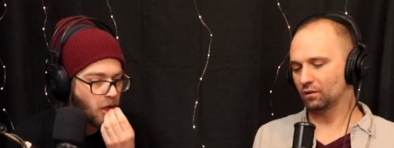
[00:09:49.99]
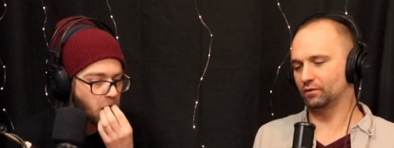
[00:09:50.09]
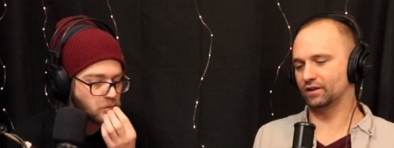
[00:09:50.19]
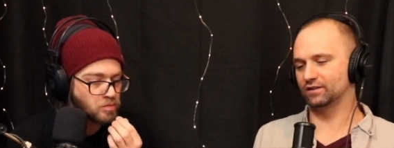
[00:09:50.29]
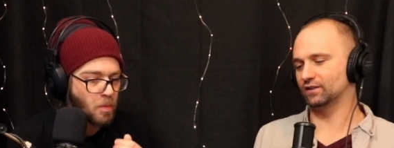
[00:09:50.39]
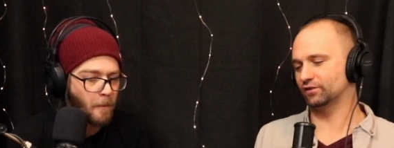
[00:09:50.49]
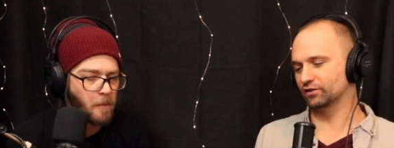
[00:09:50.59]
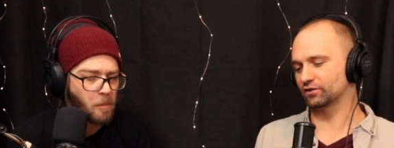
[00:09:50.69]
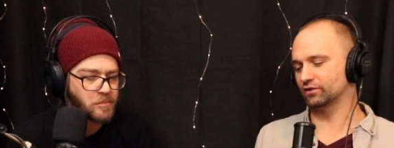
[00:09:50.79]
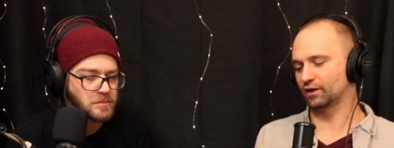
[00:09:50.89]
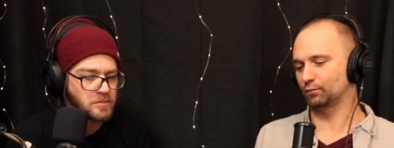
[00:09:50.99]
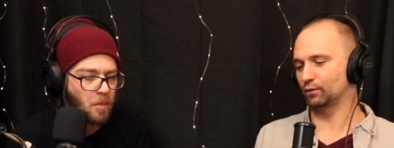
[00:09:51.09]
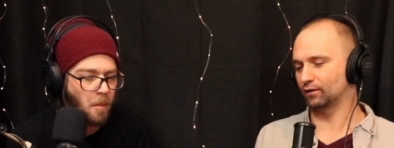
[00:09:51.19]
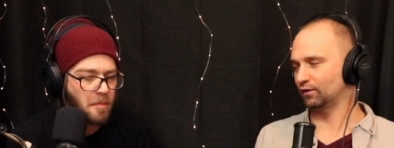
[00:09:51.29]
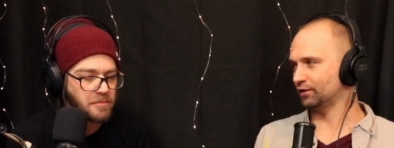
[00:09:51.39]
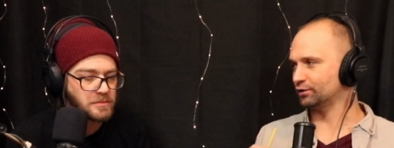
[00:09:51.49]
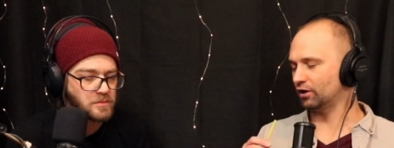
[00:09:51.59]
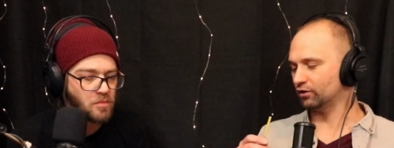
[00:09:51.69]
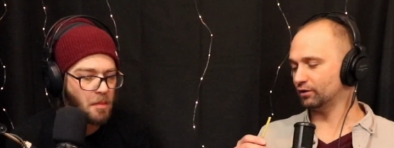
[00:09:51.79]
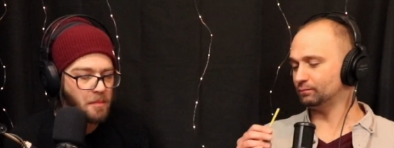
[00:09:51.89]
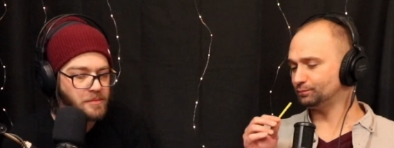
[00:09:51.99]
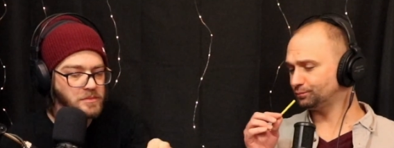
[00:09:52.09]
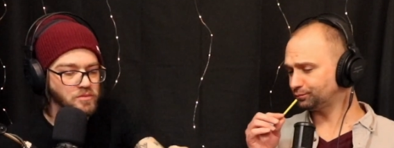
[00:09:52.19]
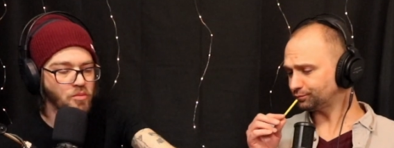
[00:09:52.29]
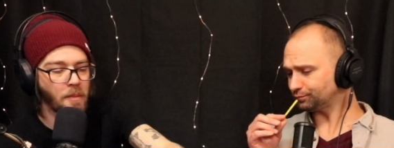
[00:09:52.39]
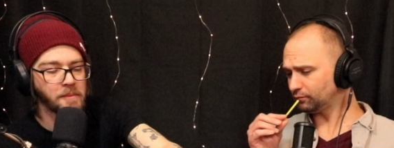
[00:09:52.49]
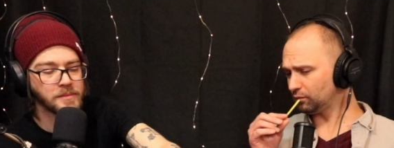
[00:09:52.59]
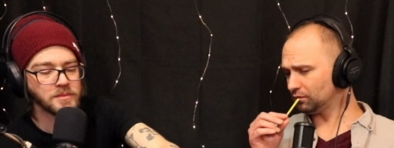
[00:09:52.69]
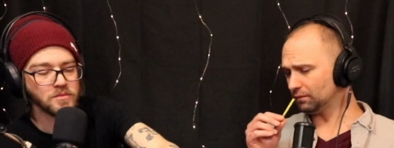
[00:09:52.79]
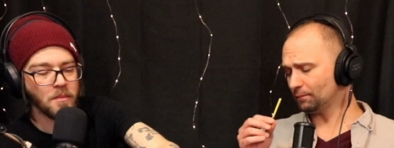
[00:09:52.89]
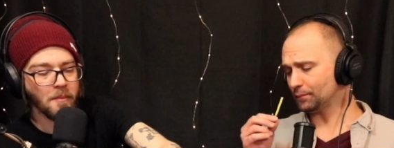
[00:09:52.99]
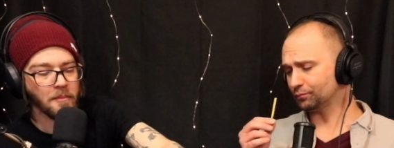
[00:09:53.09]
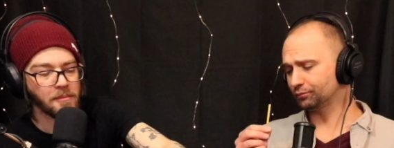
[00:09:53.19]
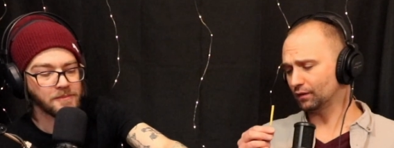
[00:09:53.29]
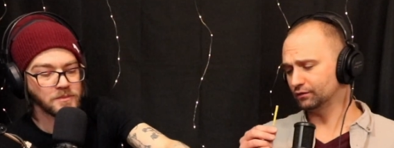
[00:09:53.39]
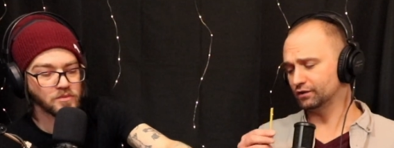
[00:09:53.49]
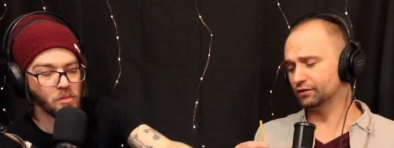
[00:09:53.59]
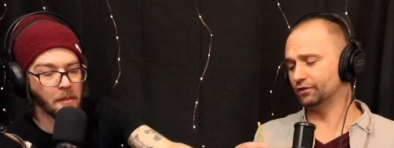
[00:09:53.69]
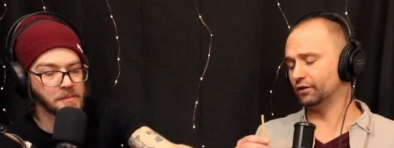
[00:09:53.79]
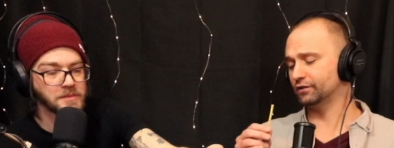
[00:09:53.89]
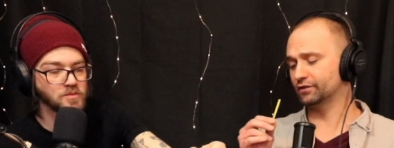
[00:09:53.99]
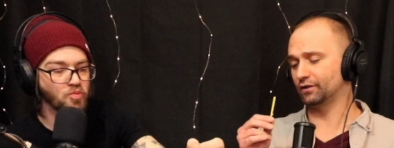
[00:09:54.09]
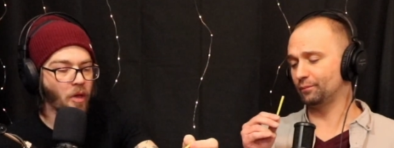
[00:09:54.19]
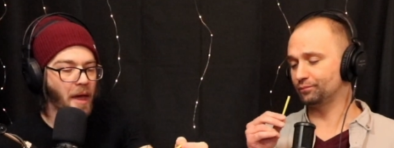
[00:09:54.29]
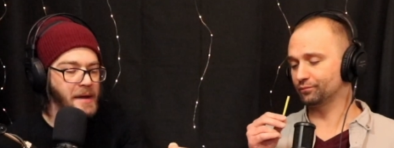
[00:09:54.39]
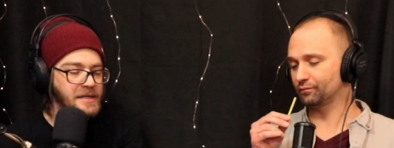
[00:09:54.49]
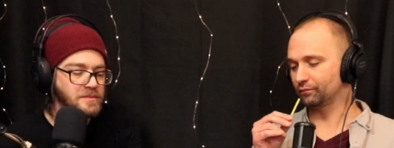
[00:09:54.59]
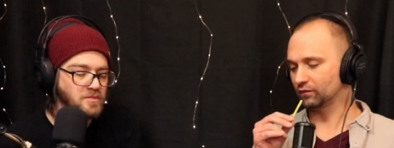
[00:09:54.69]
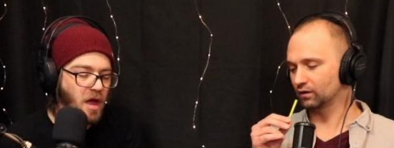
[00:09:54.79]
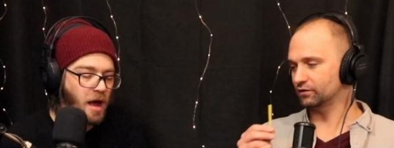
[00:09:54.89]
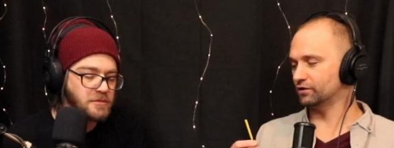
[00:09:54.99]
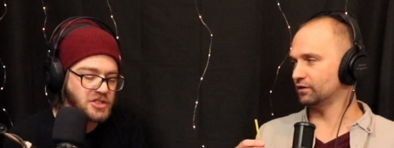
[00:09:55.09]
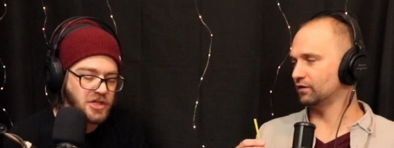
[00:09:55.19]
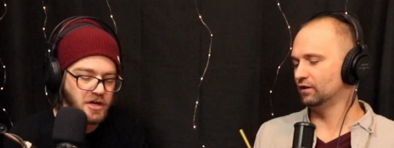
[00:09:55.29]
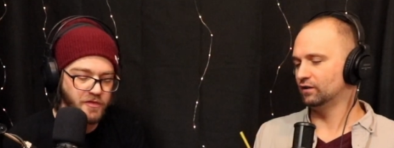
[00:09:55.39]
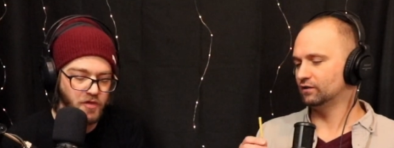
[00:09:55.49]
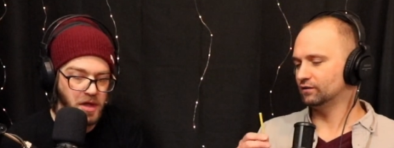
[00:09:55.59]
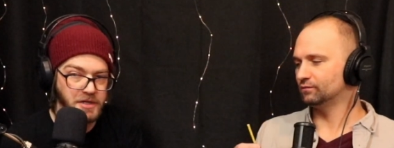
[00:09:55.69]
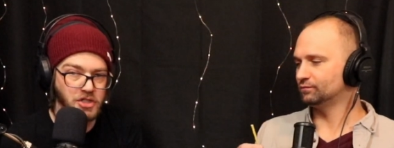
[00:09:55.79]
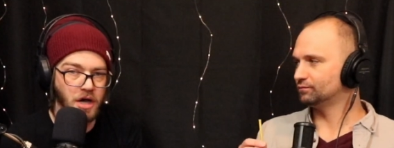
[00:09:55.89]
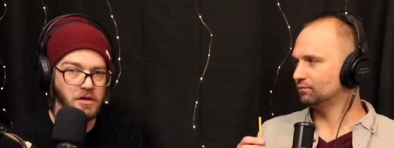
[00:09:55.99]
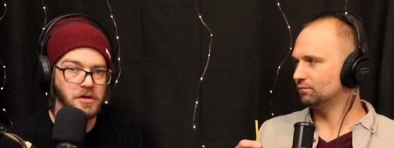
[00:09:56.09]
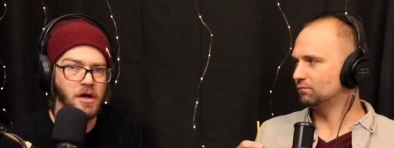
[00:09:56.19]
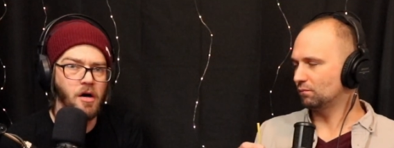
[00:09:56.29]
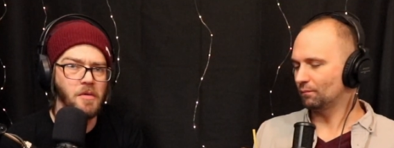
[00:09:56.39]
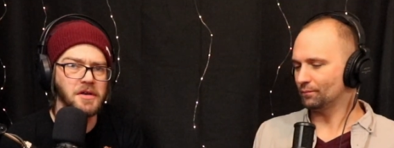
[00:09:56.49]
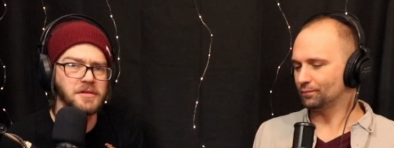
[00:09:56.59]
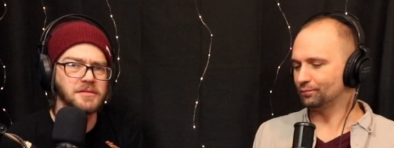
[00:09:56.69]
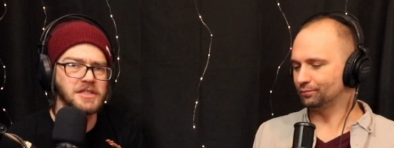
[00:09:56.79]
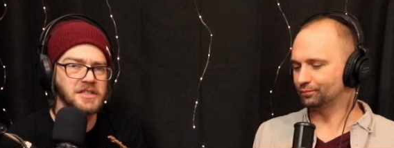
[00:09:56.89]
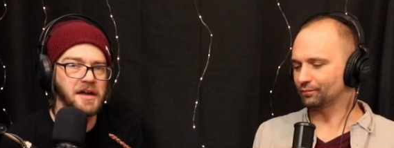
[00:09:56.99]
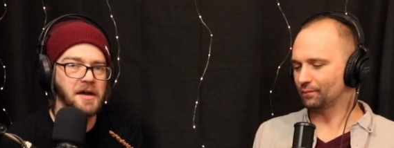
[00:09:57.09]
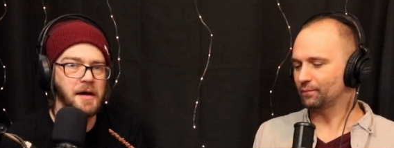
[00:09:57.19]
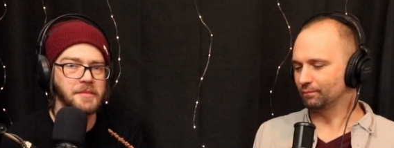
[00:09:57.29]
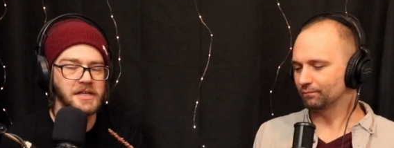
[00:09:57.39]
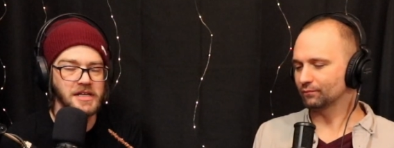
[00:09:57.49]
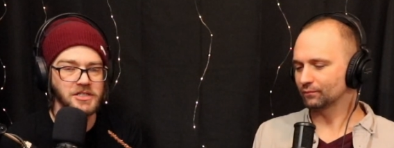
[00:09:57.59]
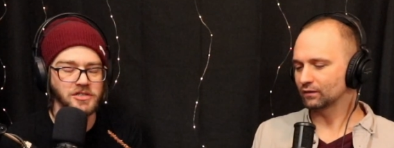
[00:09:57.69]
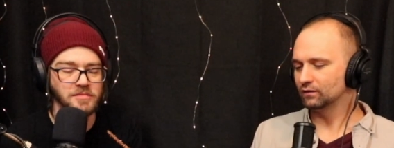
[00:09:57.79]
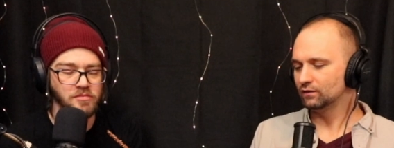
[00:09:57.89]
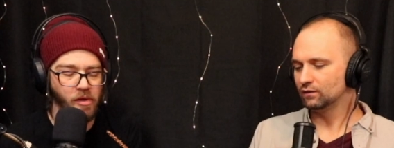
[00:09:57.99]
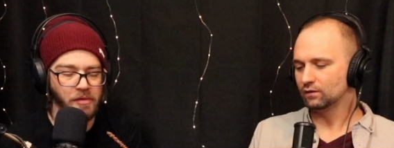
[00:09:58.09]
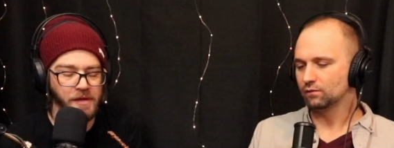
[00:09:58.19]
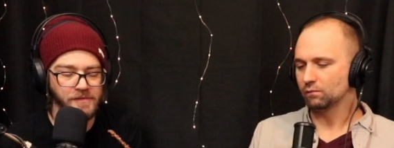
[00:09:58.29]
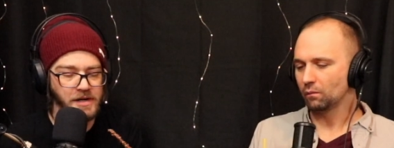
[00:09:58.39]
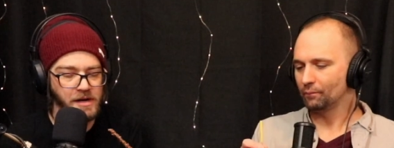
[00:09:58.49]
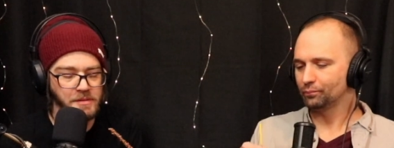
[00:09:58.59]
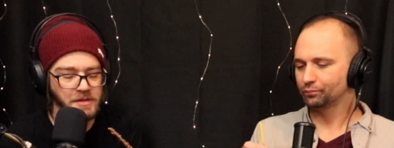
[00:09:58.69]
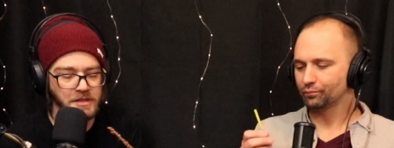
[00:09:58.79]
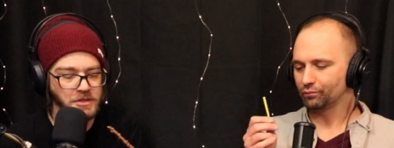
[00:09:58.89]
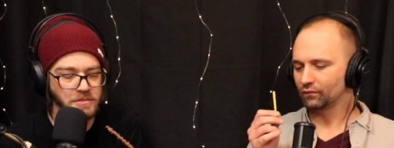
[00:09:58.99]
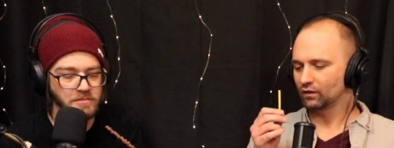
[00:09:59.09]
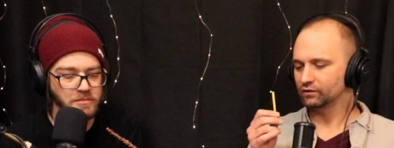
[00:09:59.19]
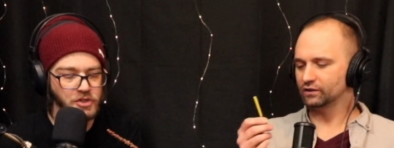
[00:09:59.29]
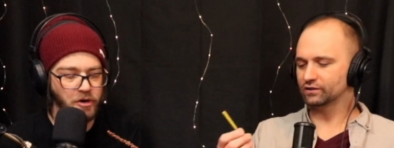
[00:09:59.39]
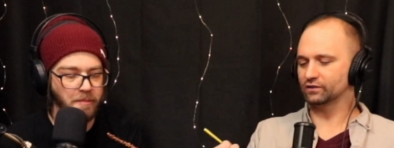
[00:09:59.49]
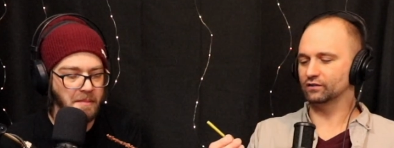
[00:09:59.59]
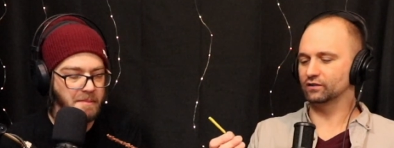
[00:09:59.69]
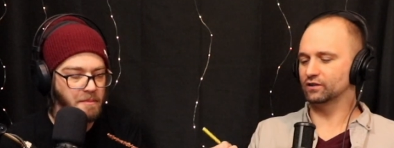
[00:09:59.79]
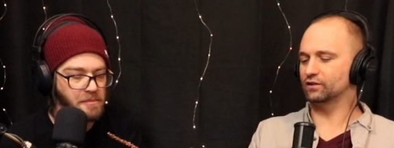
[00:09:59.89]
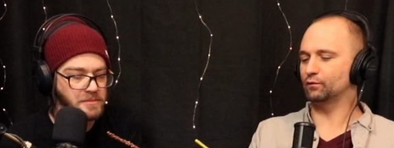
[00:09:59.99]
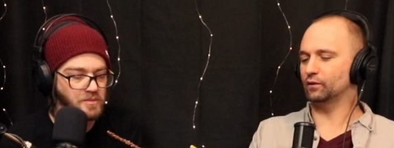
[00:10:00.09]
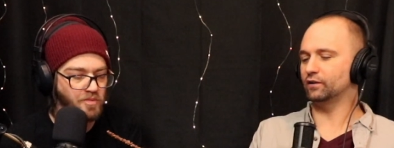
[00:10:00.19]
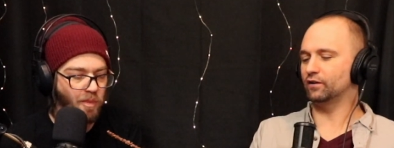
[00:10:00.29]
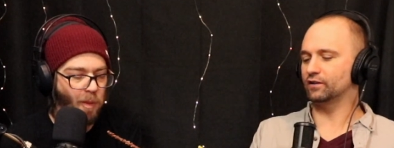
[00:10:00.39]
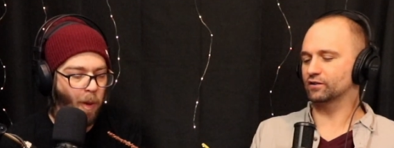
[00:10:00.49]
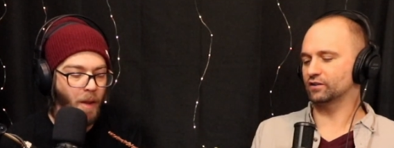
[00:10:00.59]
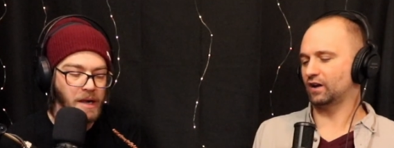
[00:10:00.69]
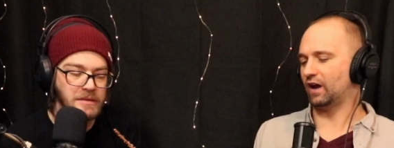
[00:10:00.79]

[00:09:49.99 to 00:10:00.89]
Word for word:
Speaker 1: but I think it's just because I really like chocolate. These are nice though.
Speaker 2: I'm a sucker for like chocolate almond, like mm-hmm. that combination. I love that combination. These, so
Speaker 1: these are really nice because I